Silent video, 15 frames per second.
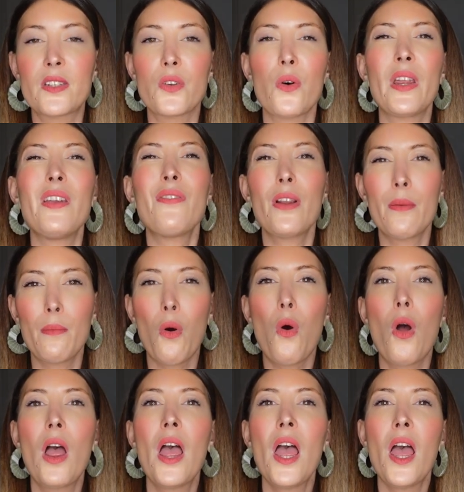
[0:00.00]
So even
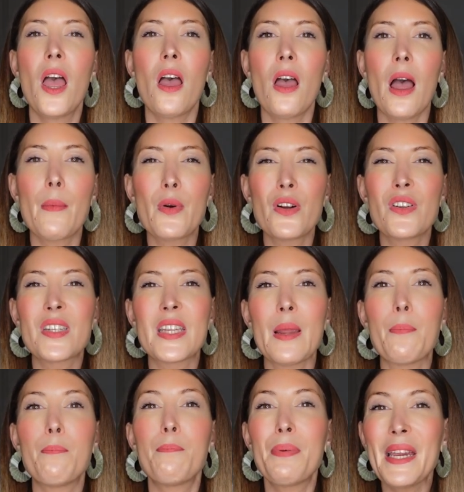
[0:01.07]
more, I'm gonna
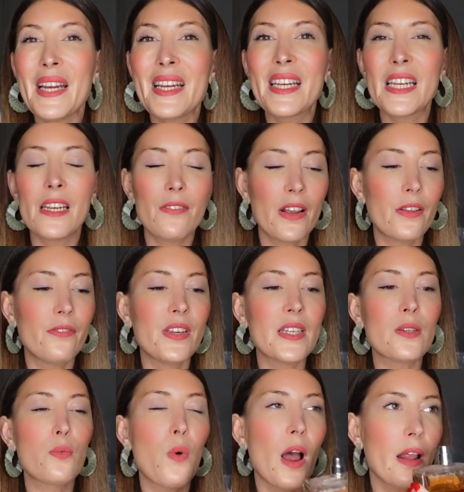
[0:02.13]
say, pinky than
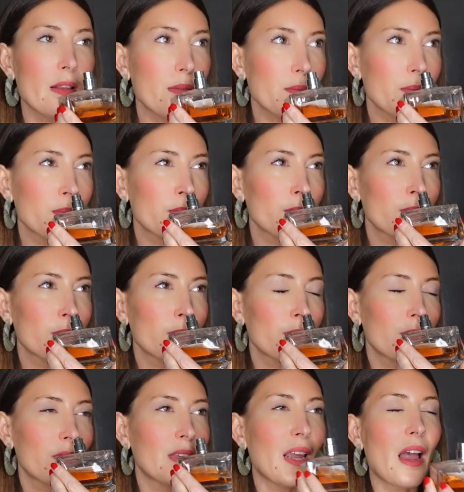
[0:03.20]
this one.
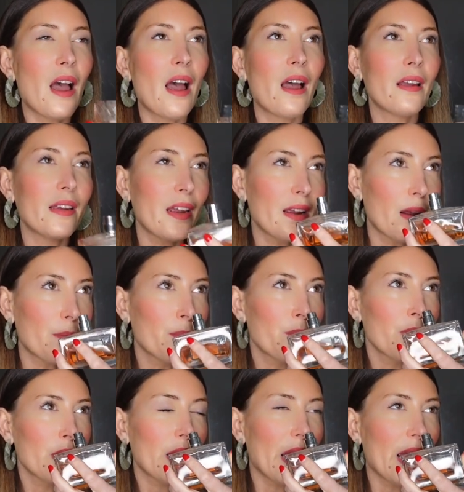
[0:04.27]
Yeah.
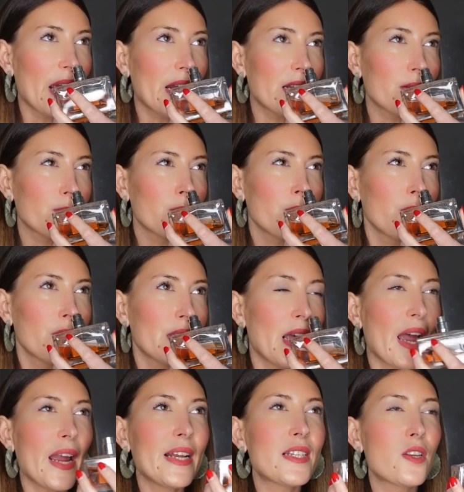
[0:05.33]
And
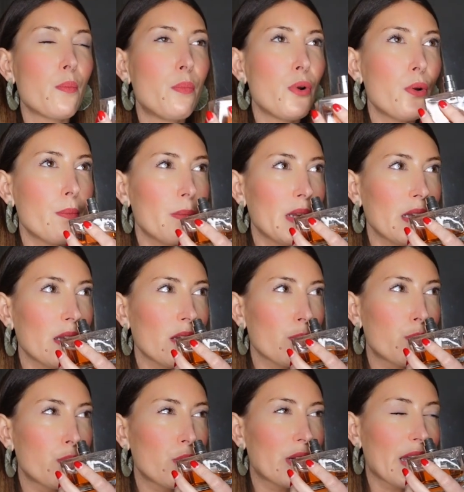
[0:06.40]
yeah, it's a
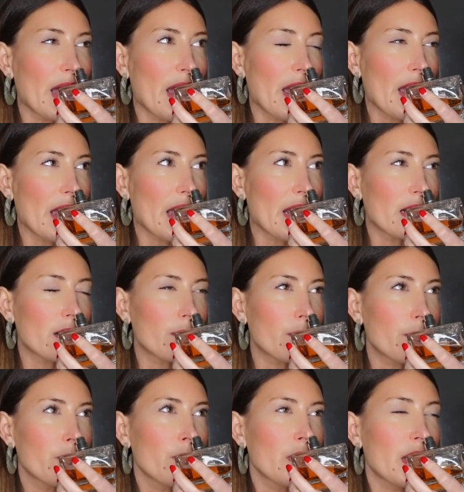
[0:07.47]
blooming bouquet, and
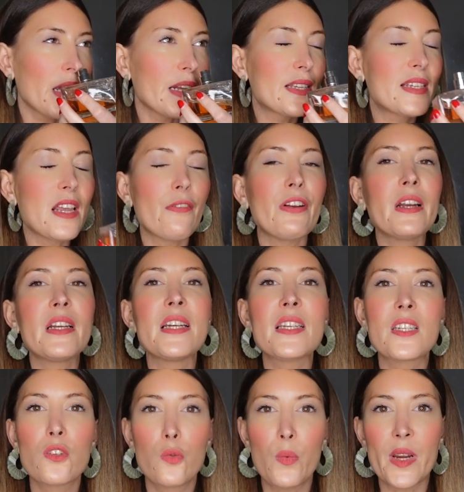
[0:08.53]
it's definitely
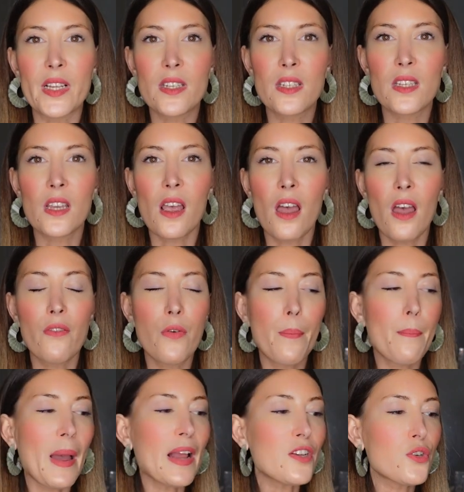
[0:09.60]
sweet. The
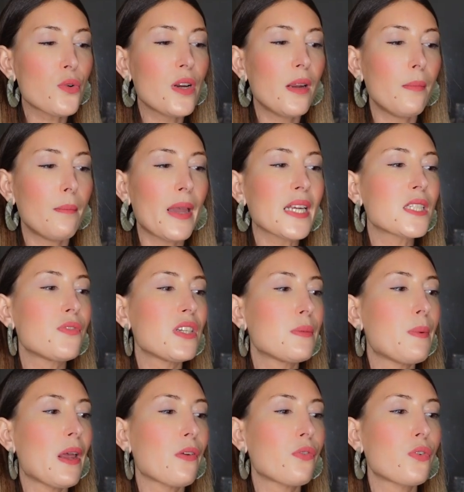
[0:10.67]
patchouli makes this
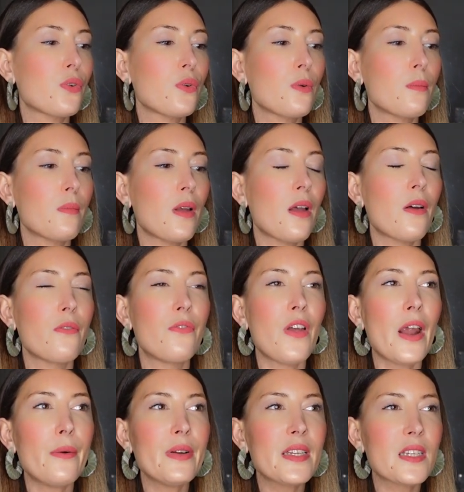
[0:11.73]
perfume
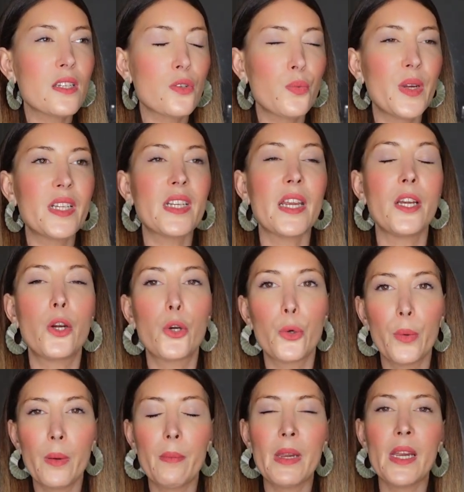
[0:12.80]
very sweet and
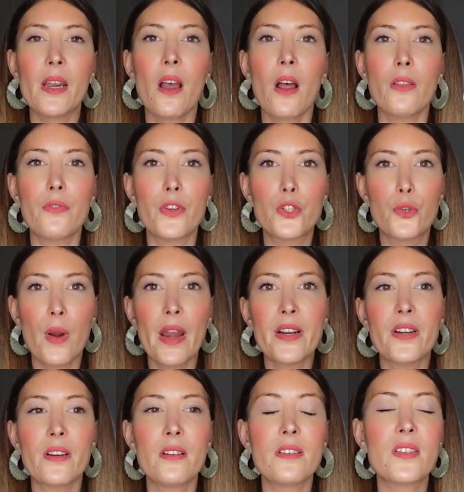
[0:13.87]
creamy on the dry
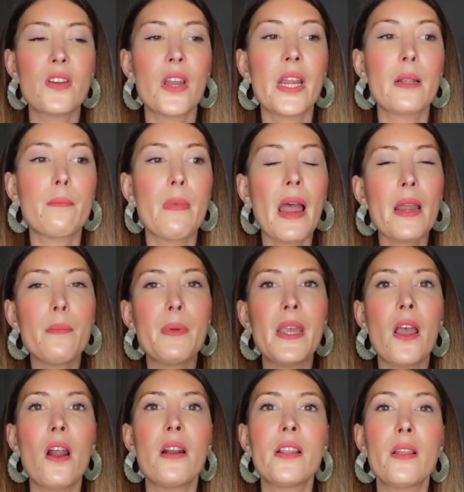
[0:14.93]
down, so it might
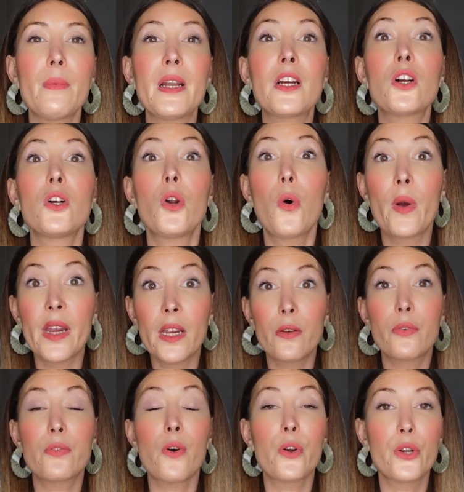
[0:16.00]
be a little bit cloying
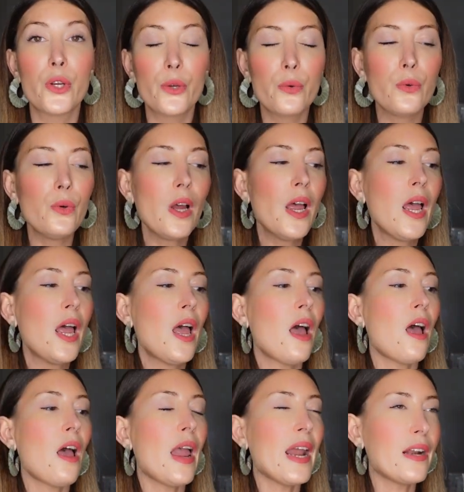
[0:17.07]
for you.
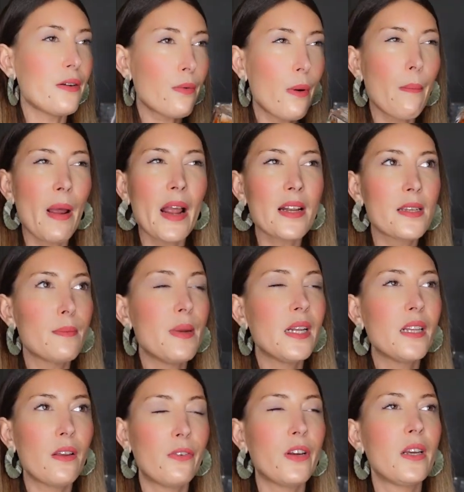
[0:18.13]
And it reminds me
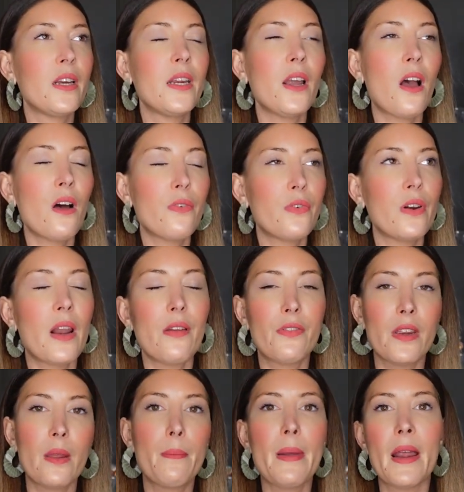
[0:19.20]
definitely of La
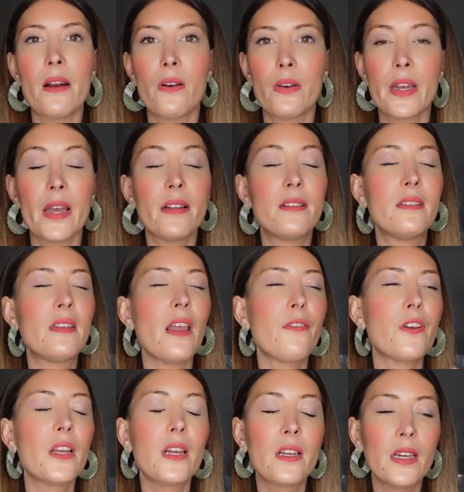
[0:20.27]
Vie est Belle, okay?
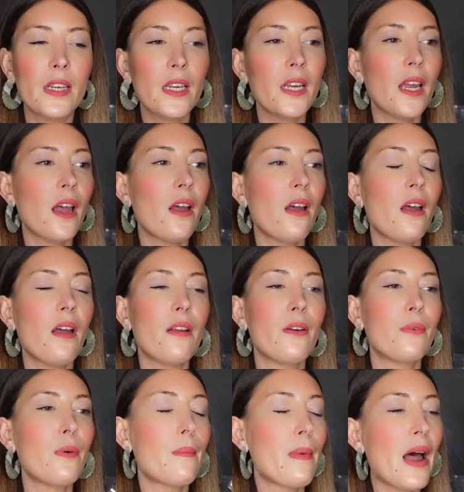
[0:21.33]
Definitely
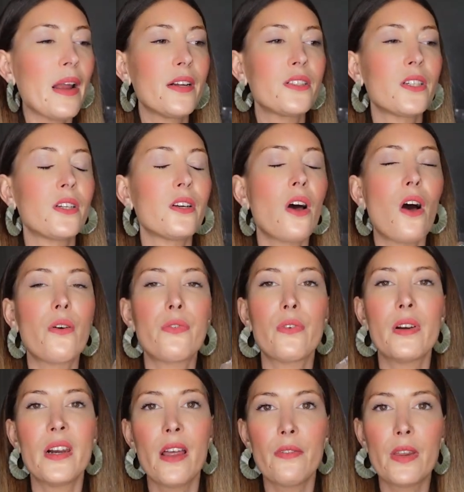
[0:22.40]
a reminder of
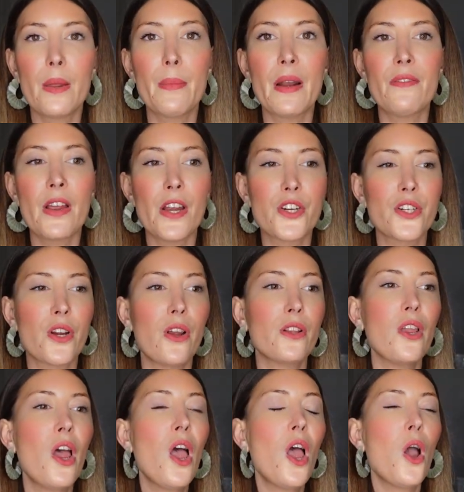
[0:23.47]
La Vie est Belle
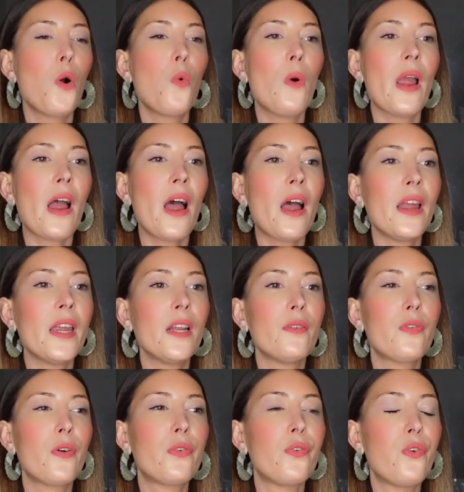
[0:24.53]
version. We are
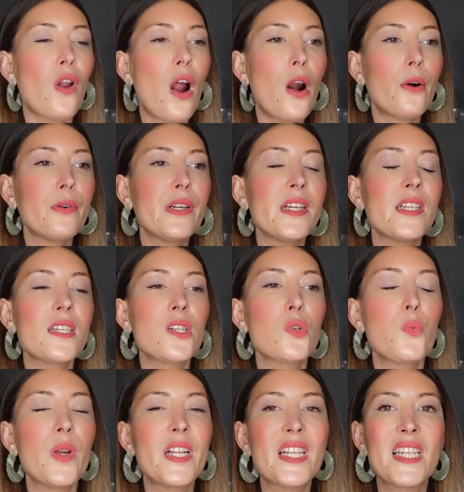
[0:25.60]
in the flowery,
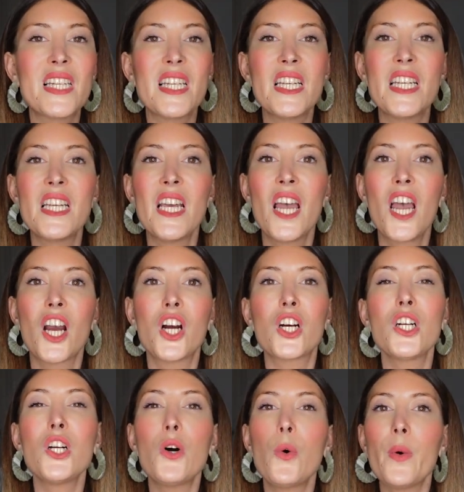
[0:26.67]
sweety,
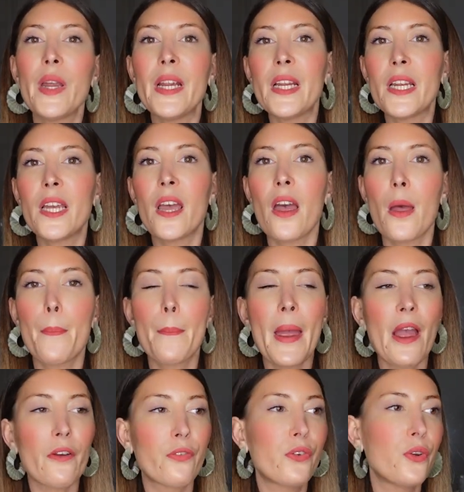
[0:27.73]
cloying
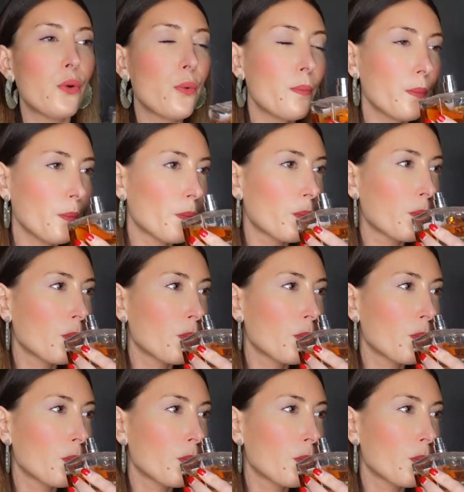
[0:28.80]
perfume.